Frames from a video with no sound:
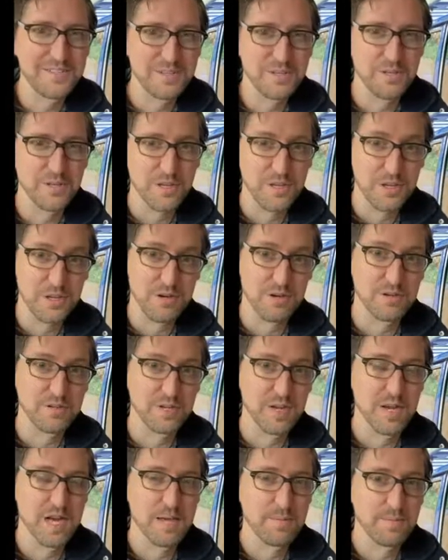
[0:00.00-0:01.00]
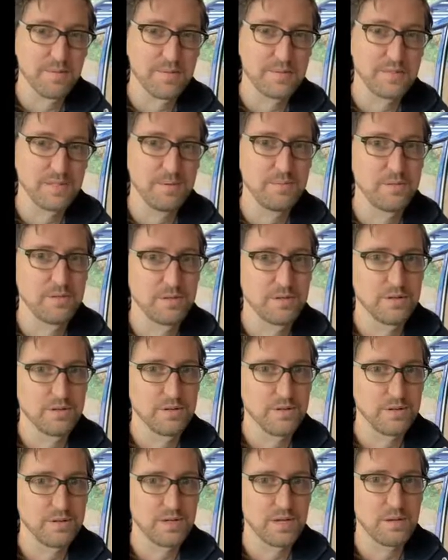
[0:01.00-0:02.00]
to the cure time of the seam sealer
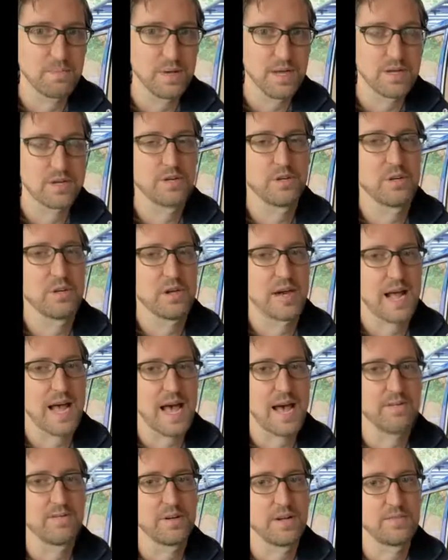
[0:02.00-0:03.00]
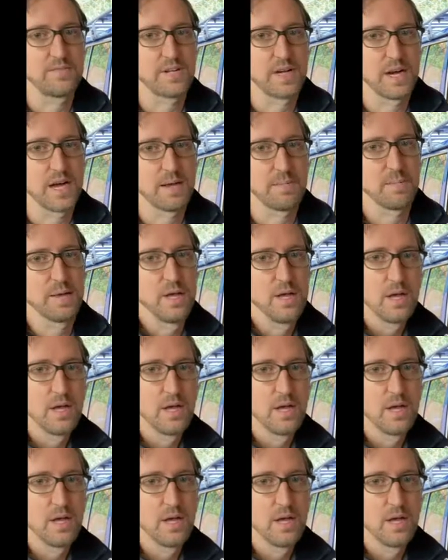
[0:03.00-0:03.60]
you're using, and make sure you're going to have enough time